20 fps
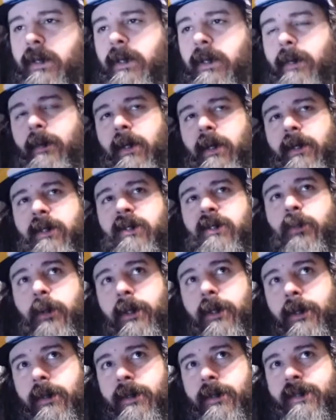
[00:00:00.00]
I'm on the
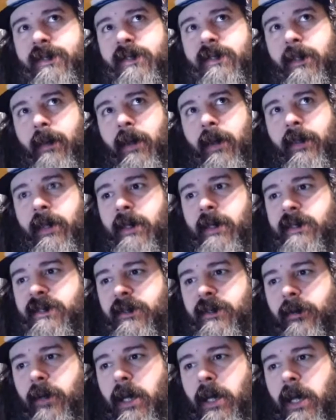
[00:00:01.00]
Twitters. I'm on the
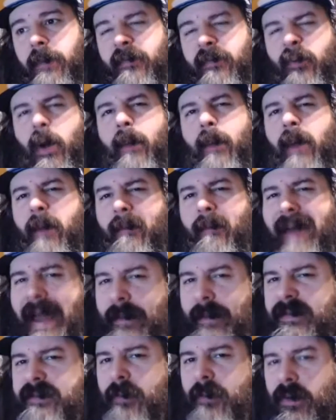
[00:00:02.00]
Instagram. If you want my
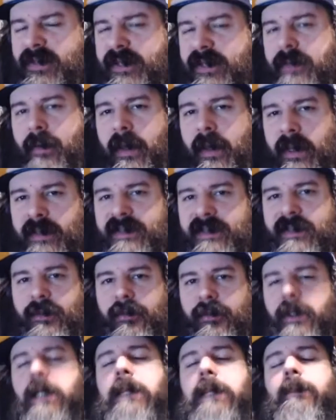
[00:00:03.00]
maps, mostly my
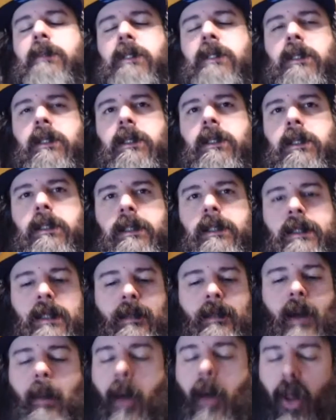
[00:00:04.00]
Instagram.
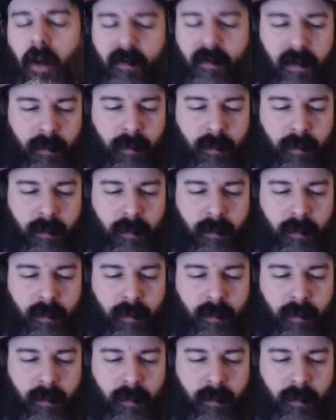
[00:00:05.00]
I'm all over the